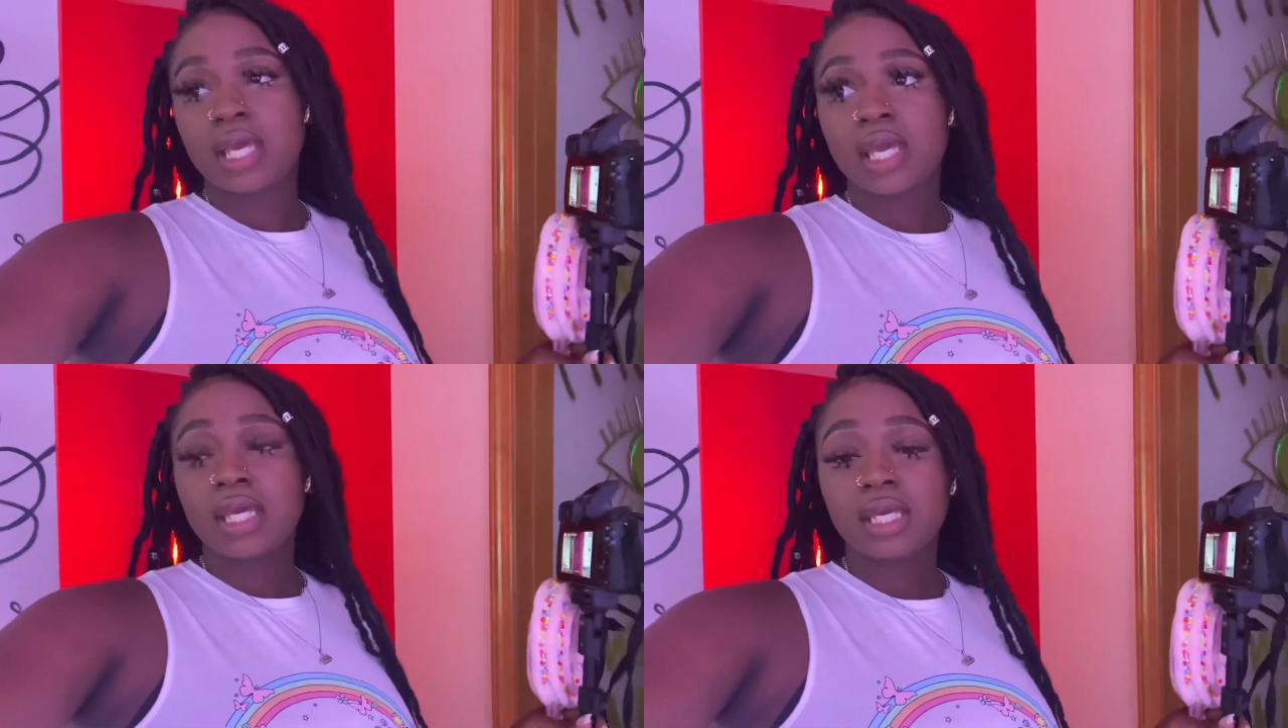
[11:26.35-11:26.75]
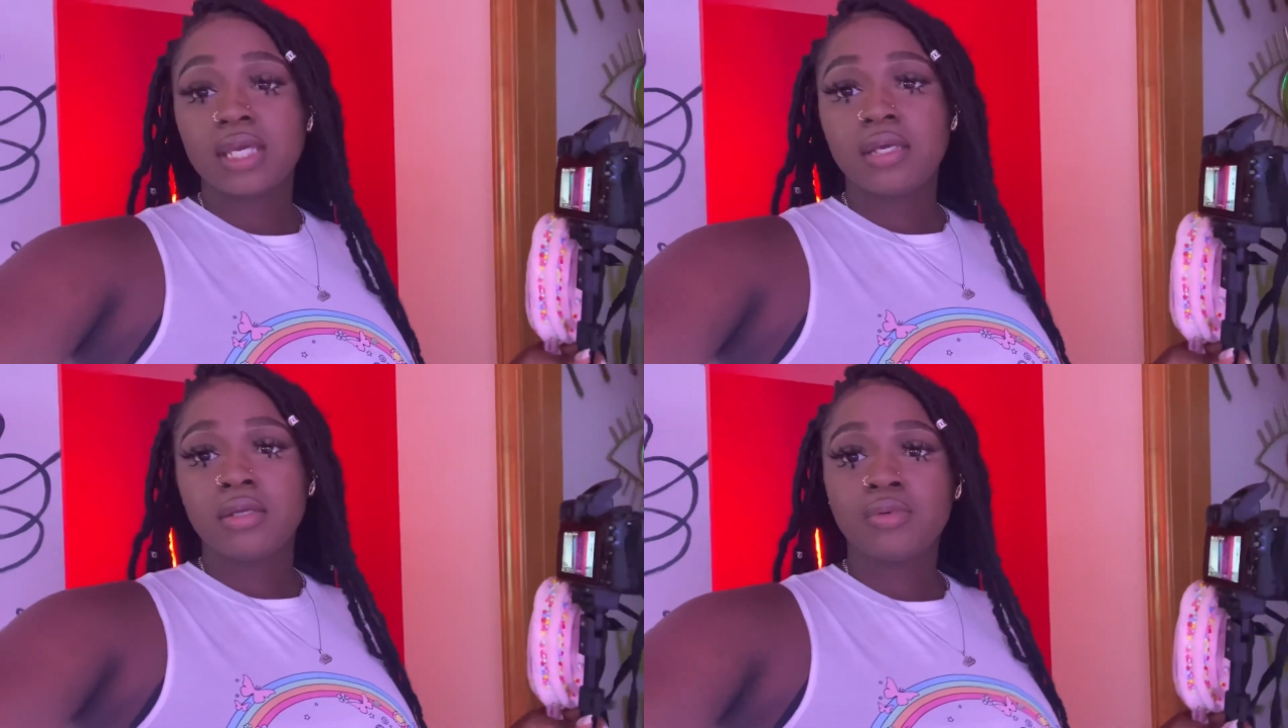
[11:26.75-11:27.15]

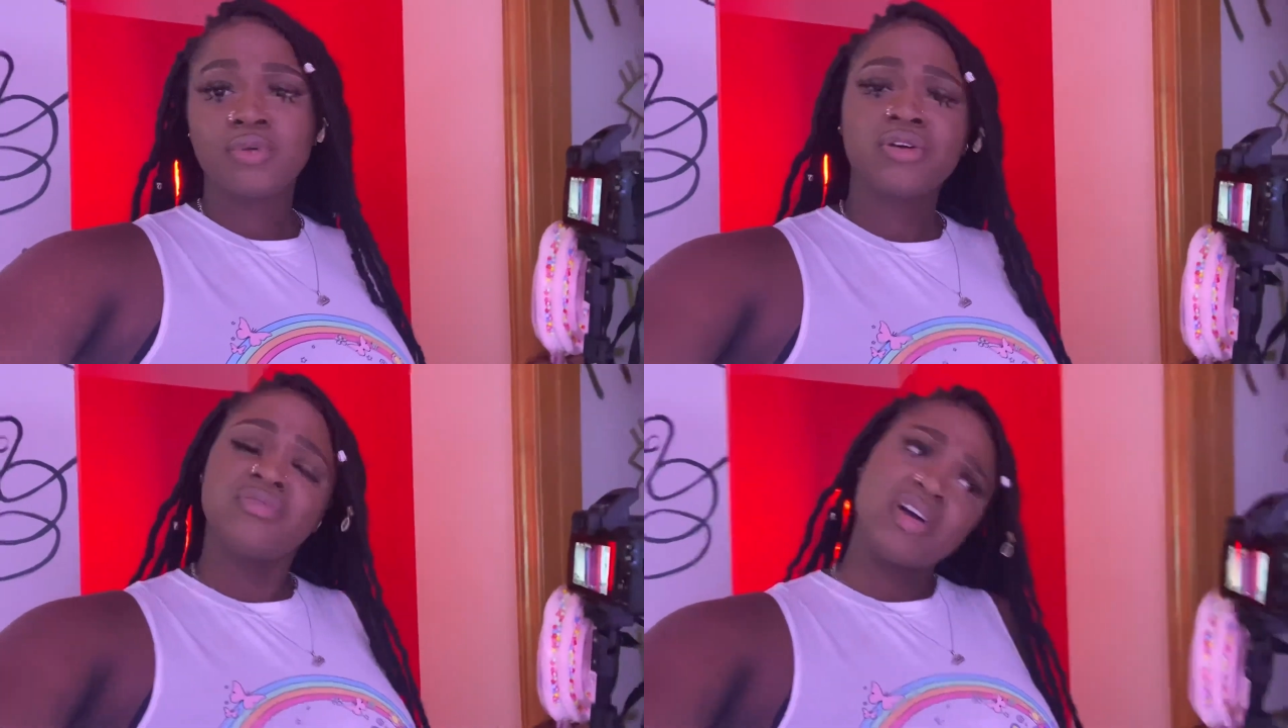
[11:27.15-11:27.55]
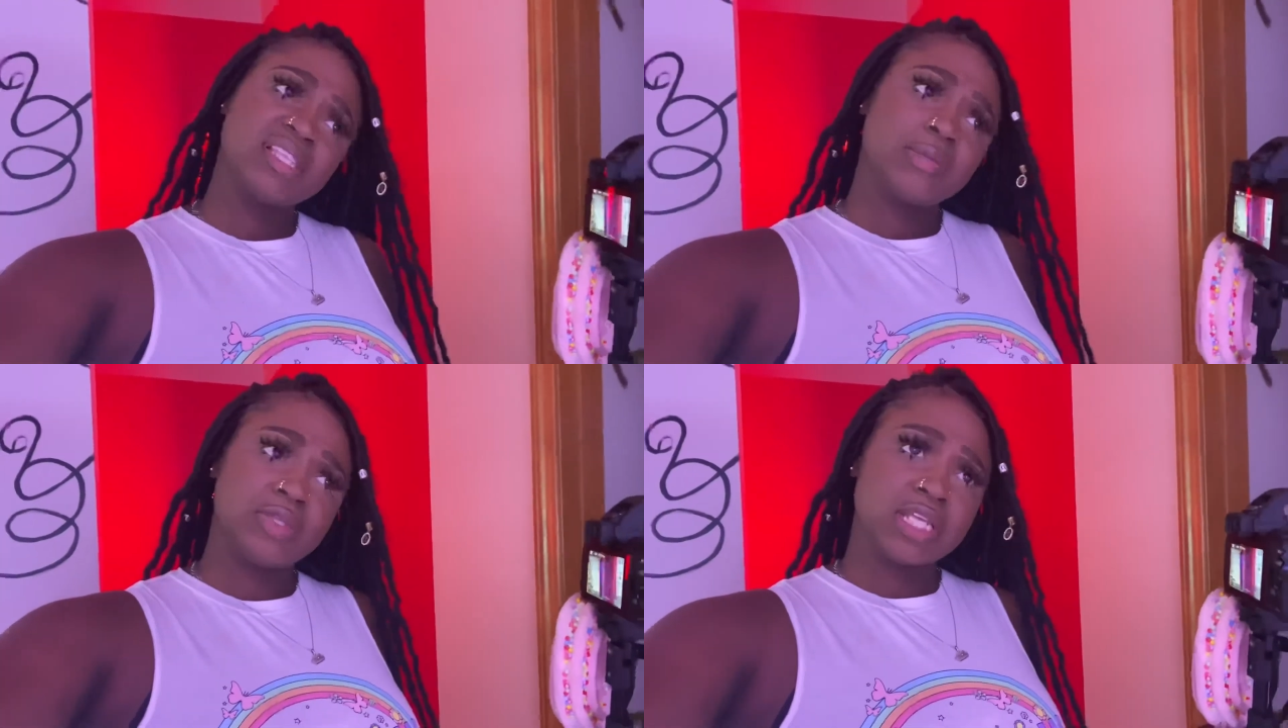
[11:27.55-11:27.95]
And we're going to find
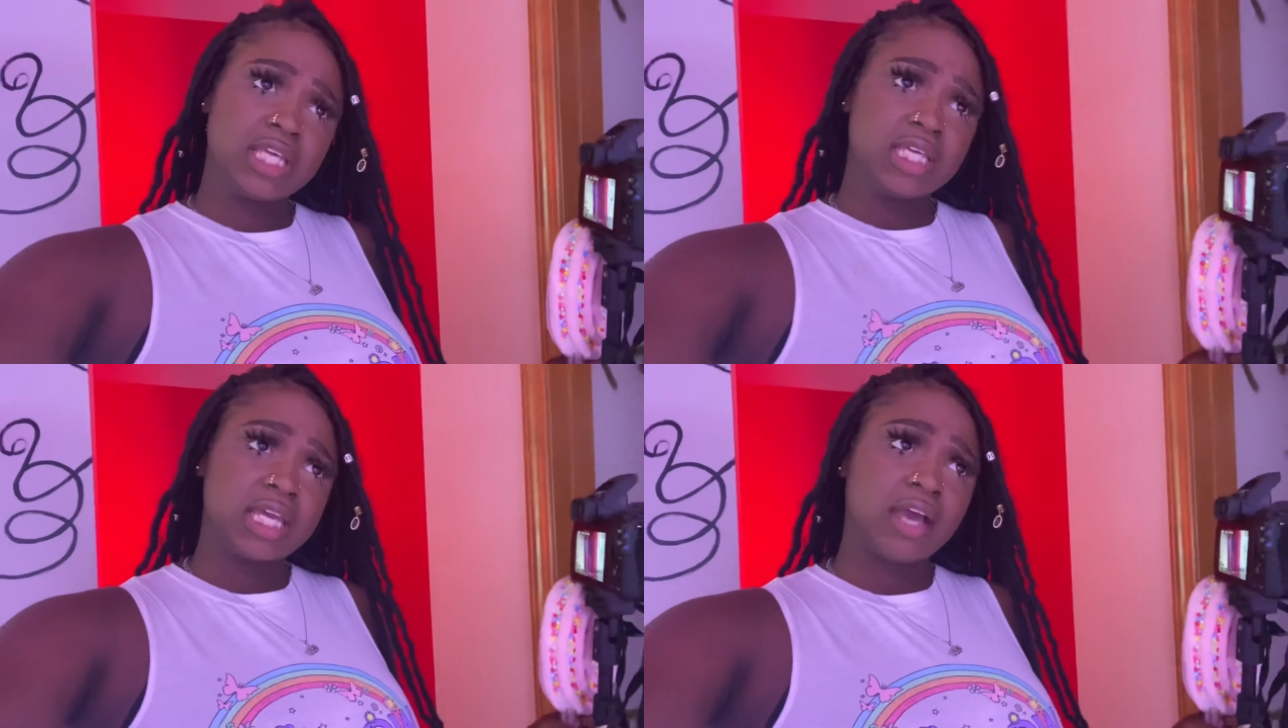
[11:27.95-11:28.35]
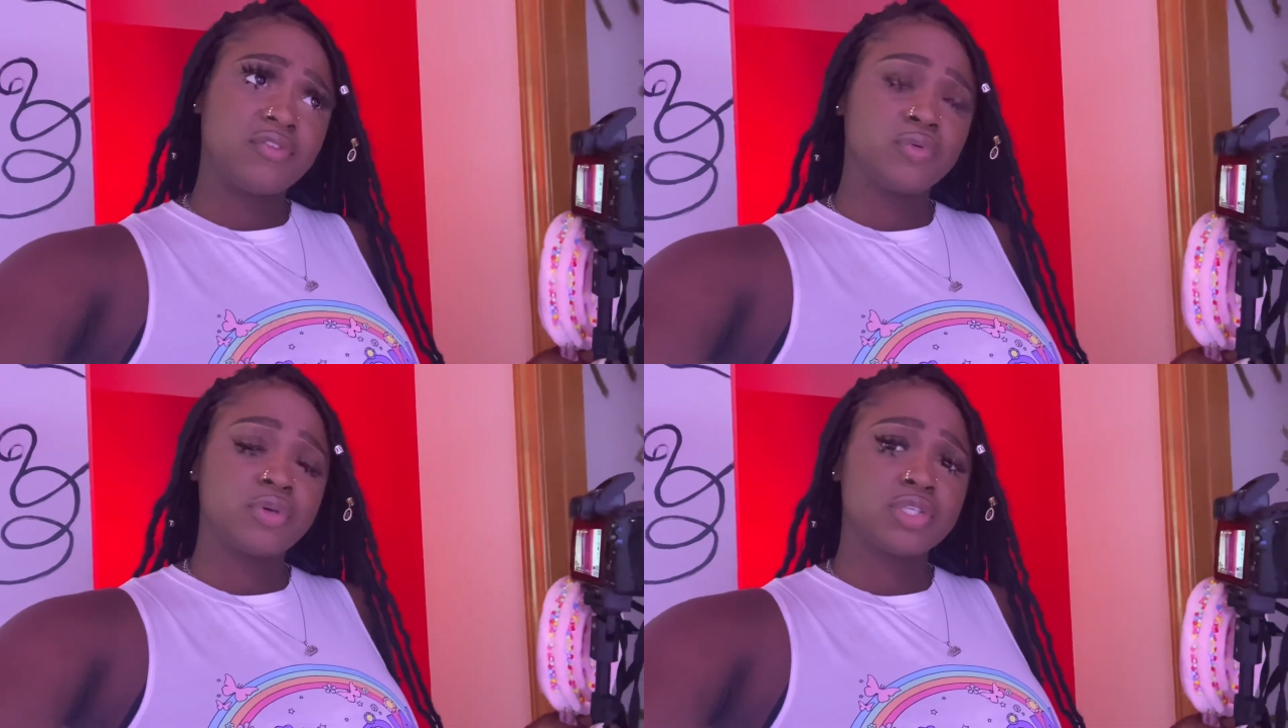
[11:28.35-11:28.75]
something to eat
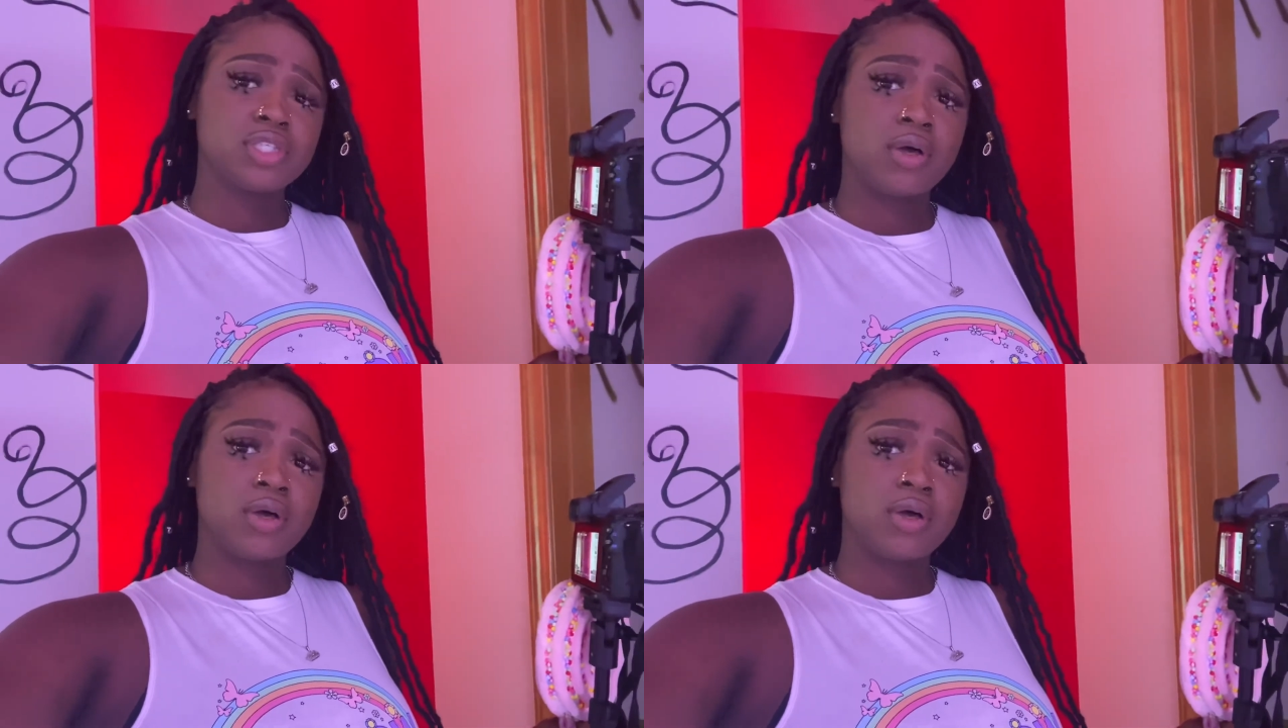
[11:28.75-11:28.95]
afterwards.